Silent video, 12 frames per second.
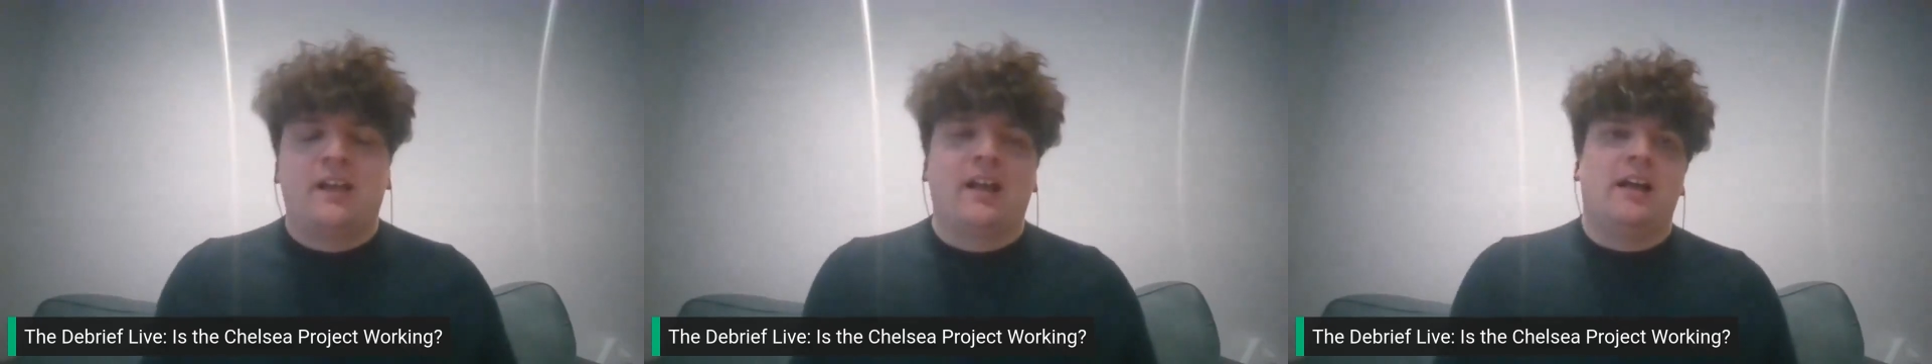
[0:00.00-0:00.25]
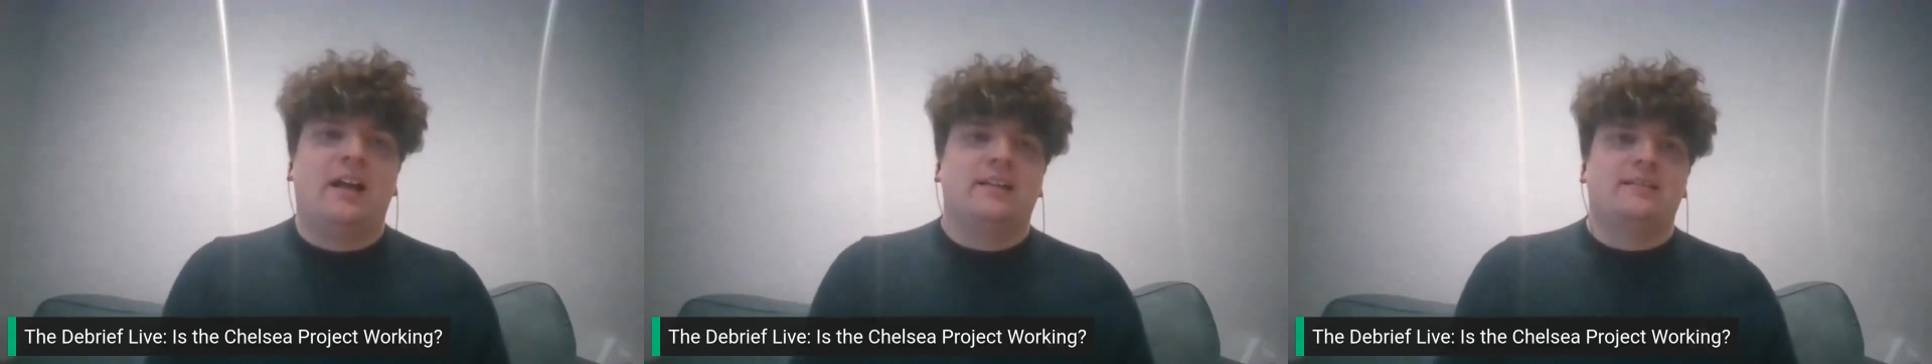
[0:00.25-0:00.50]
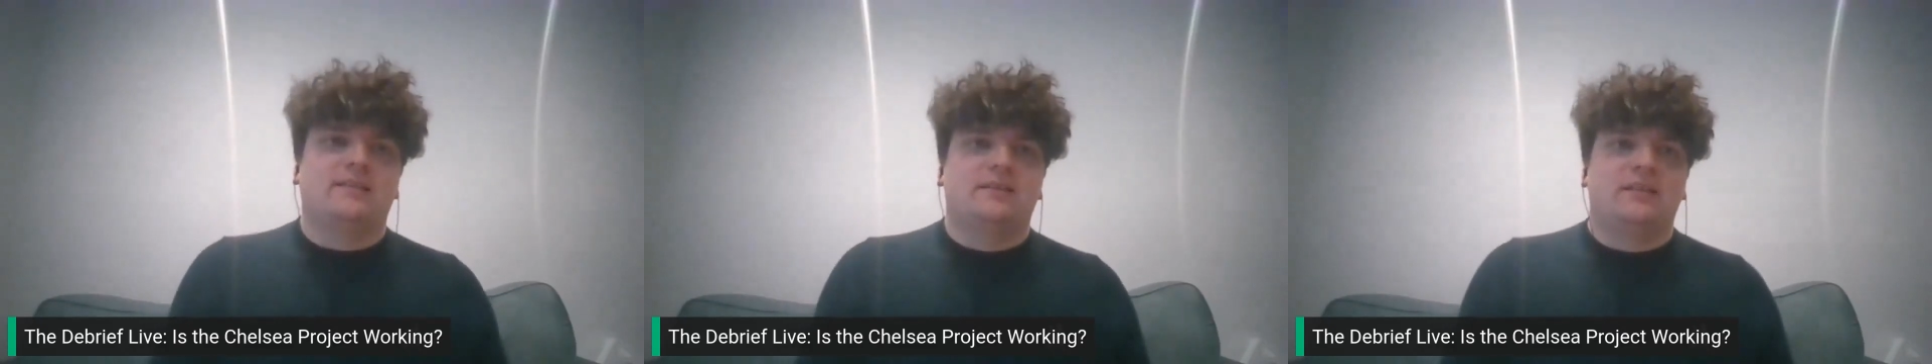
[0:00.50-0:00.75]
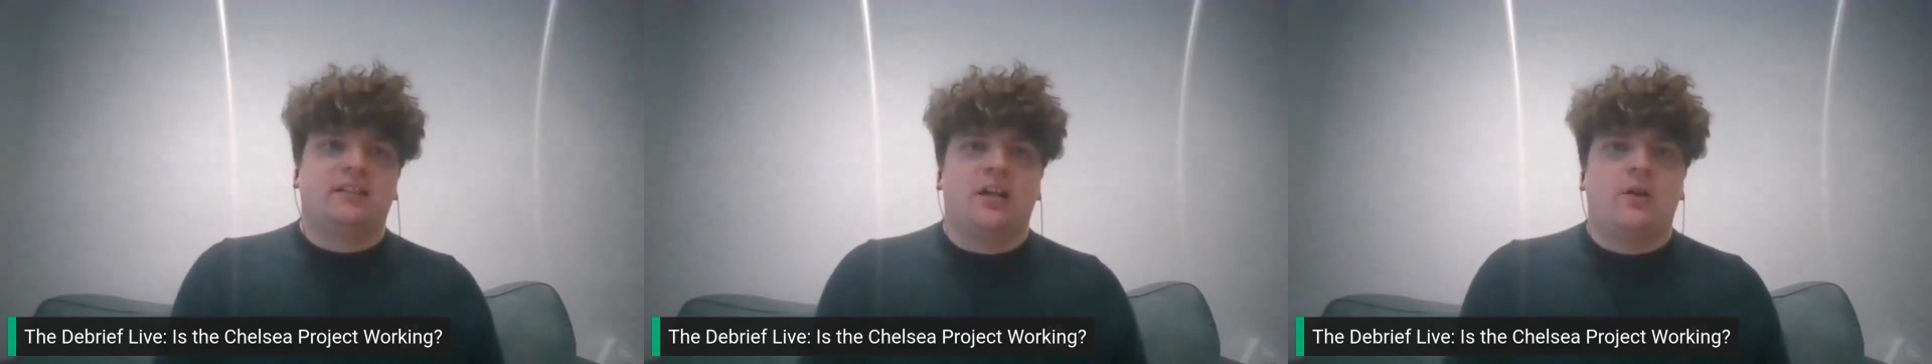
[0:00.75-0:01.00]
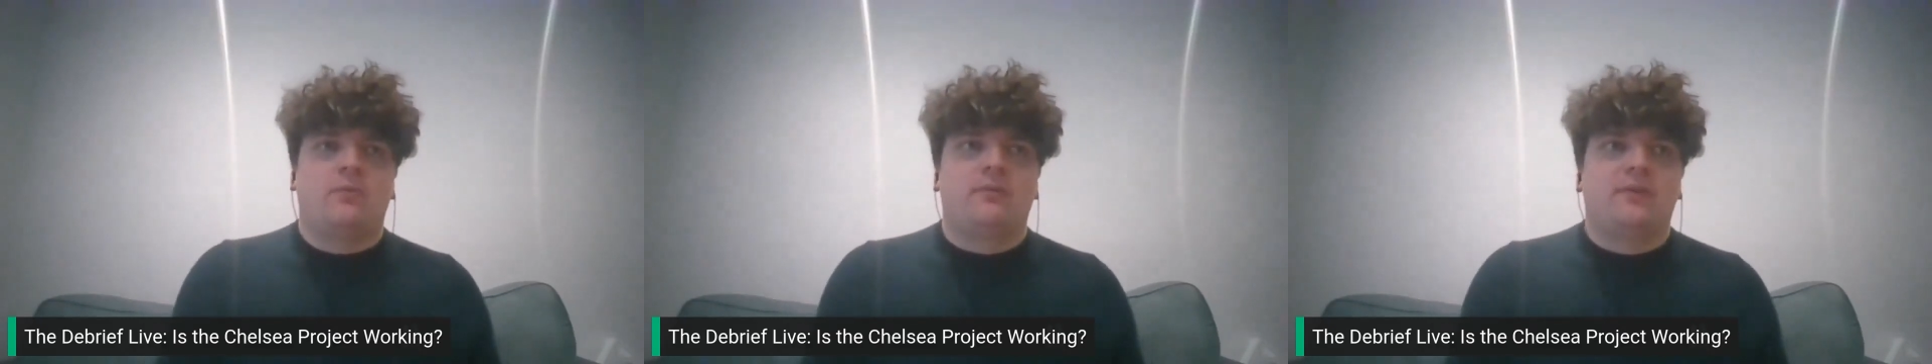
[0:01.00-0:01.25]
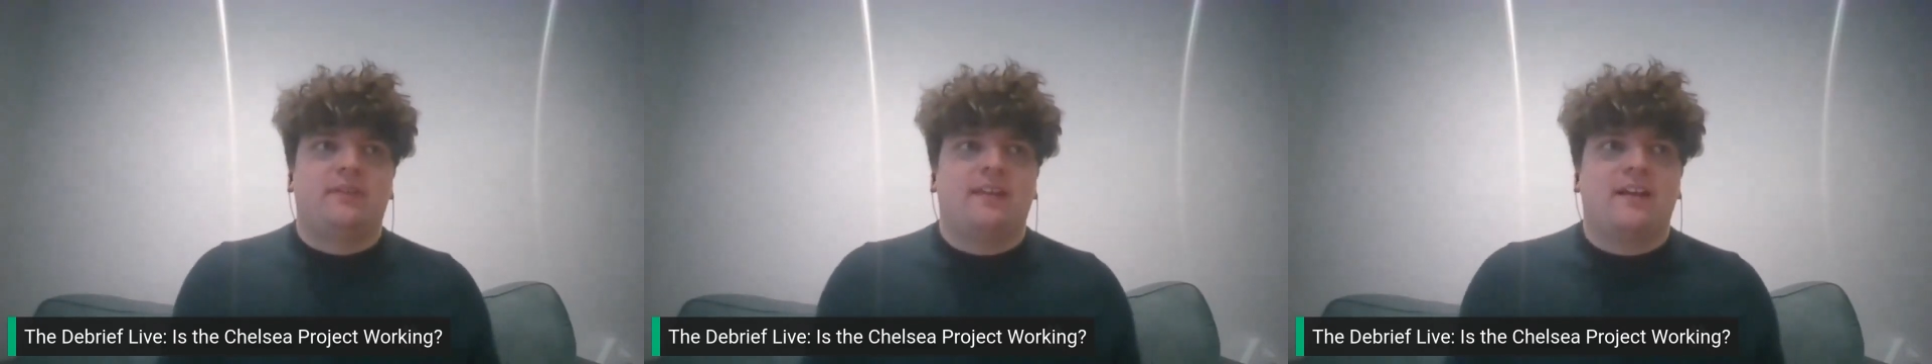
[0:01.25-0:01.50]
And, you know,
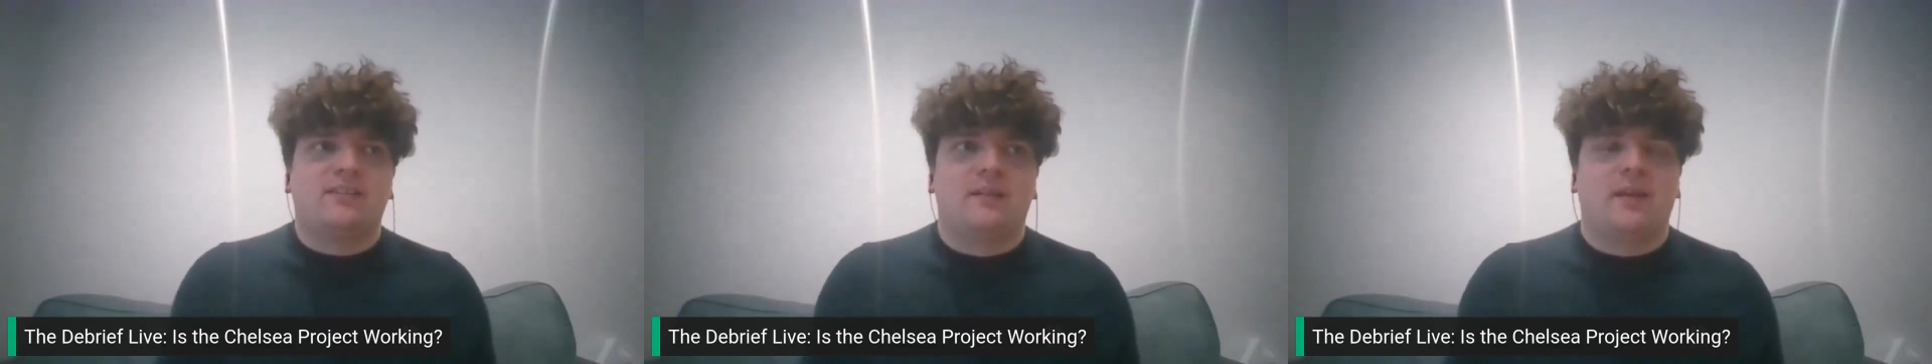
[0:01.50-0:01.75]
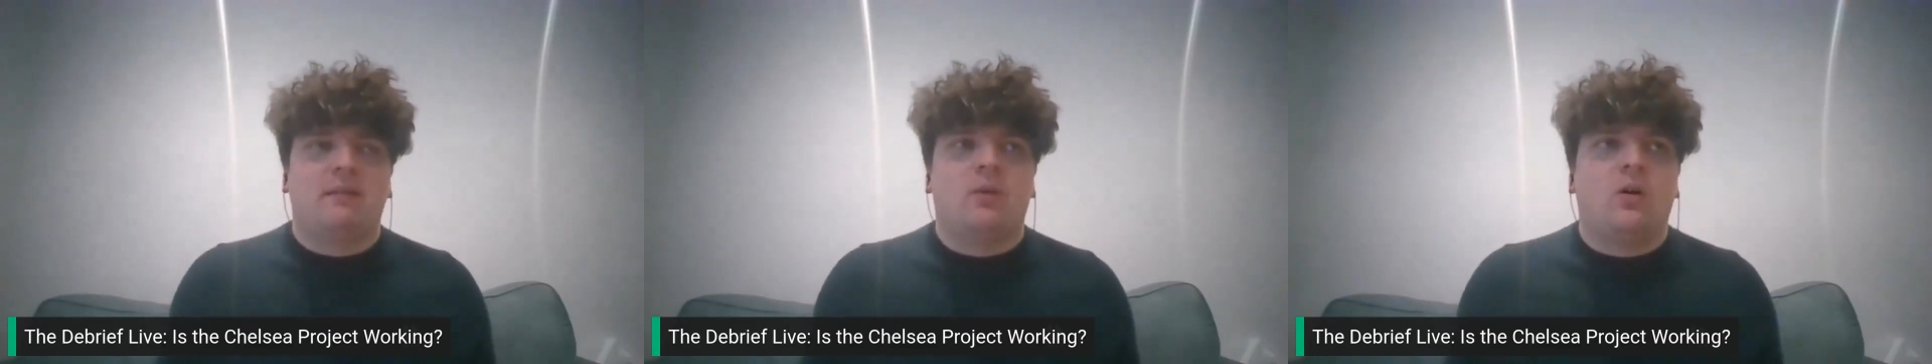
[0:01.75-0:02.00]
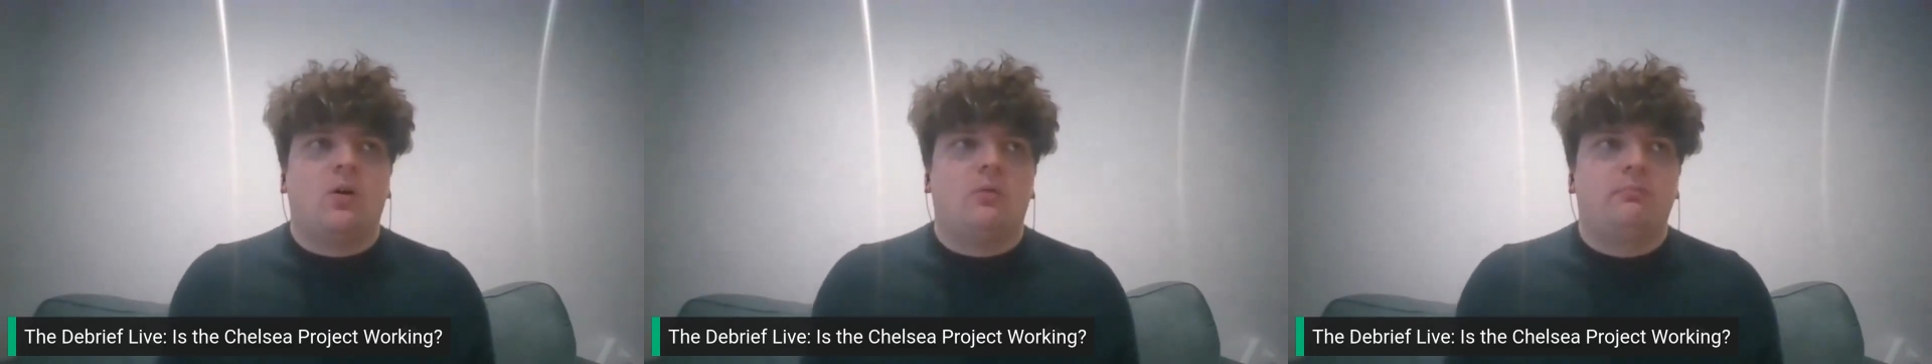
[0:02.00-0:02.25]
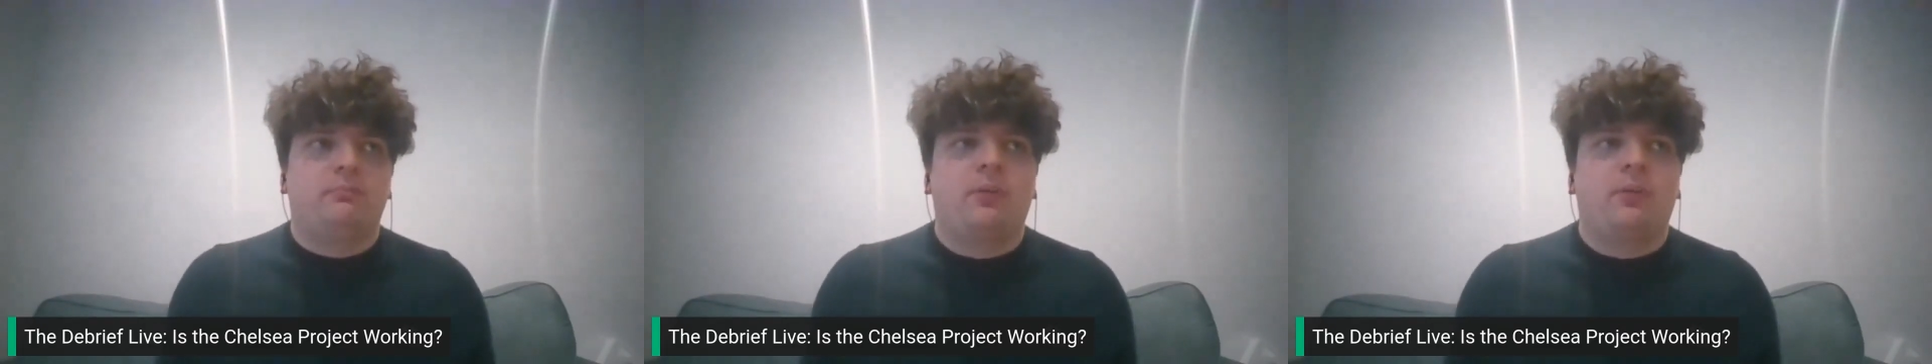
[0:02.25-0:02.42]
there's a bit more